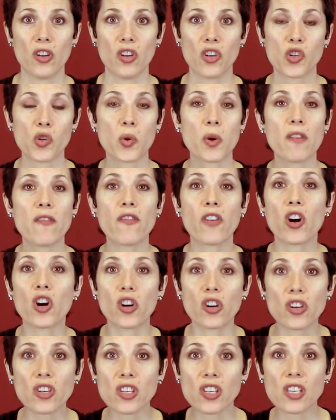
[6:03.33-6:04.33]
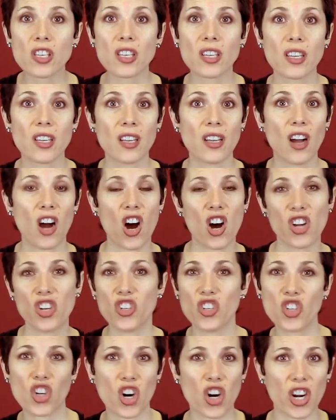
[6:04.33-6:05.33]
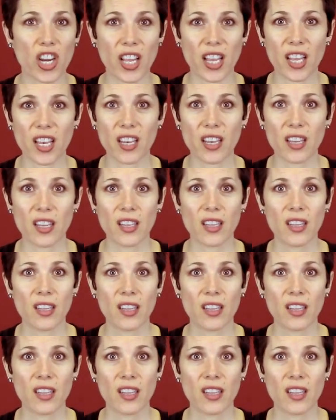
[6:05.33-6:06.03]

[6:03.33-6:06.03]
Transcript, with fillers: traverse uncharted,